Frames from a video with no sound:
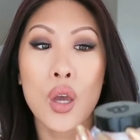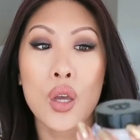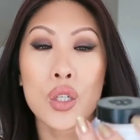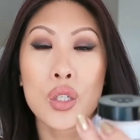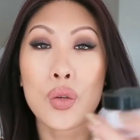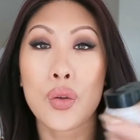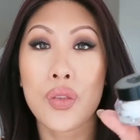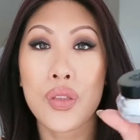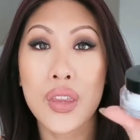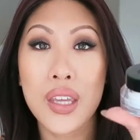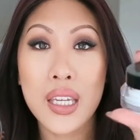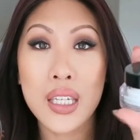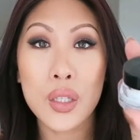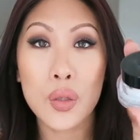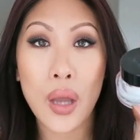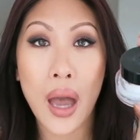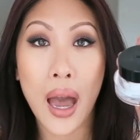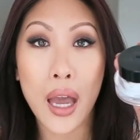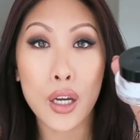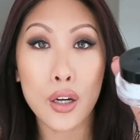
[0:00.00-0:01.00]
So
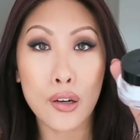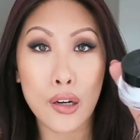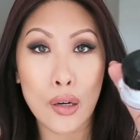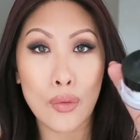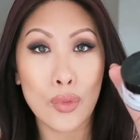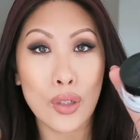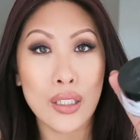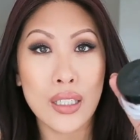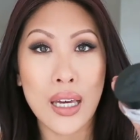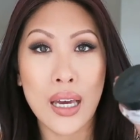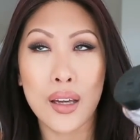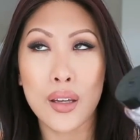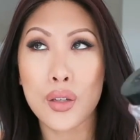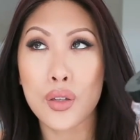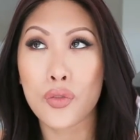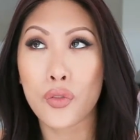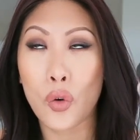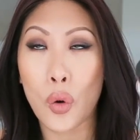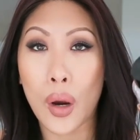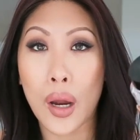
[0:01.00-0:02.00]
this eye cream
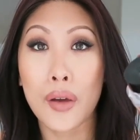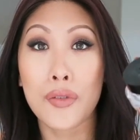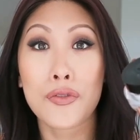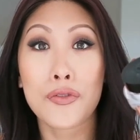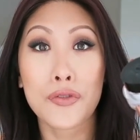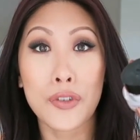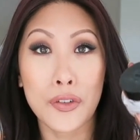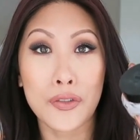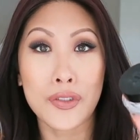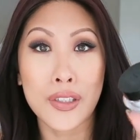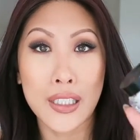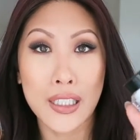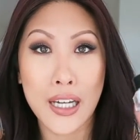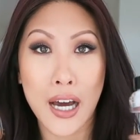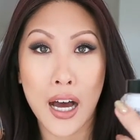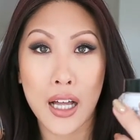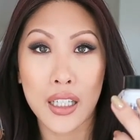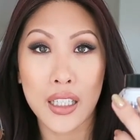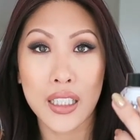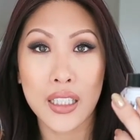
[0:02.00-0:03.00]
retails for
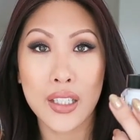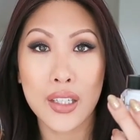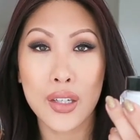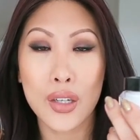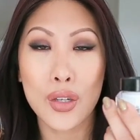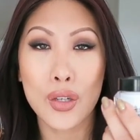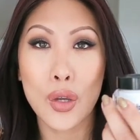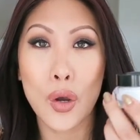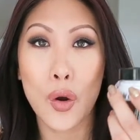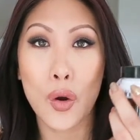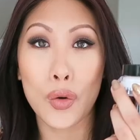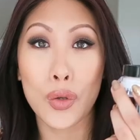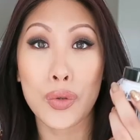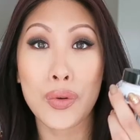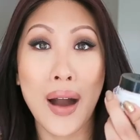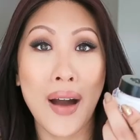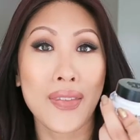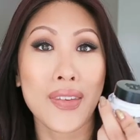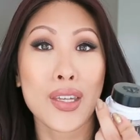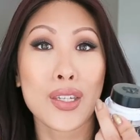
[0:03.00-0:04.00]
$50. So you
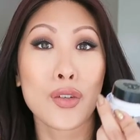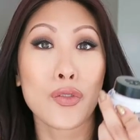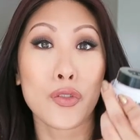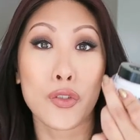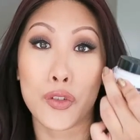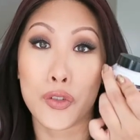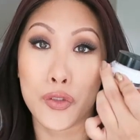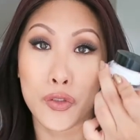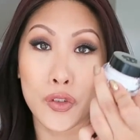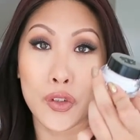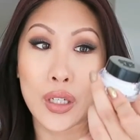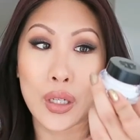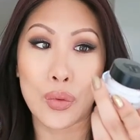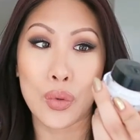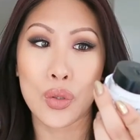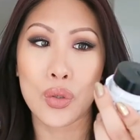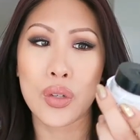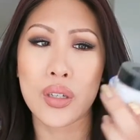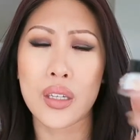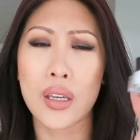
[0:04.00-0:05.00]
got this for free,
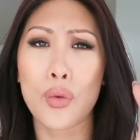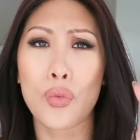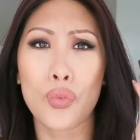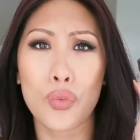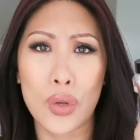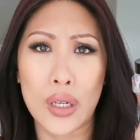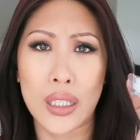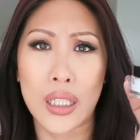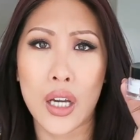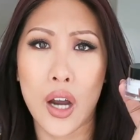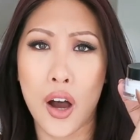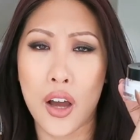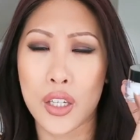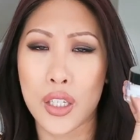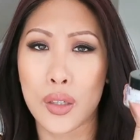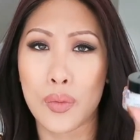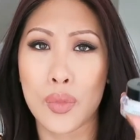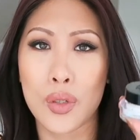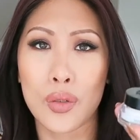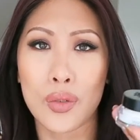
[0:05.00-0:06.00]
which was really
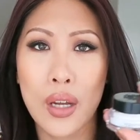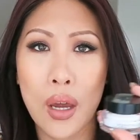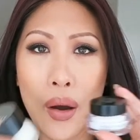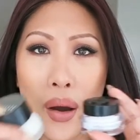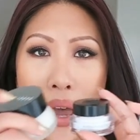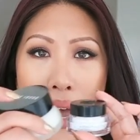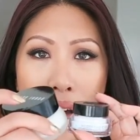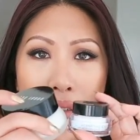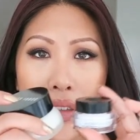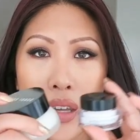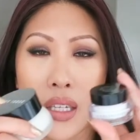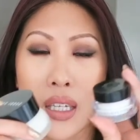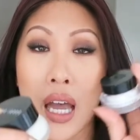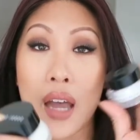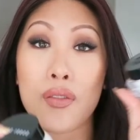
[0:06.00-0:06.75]
awesome. So now I have this.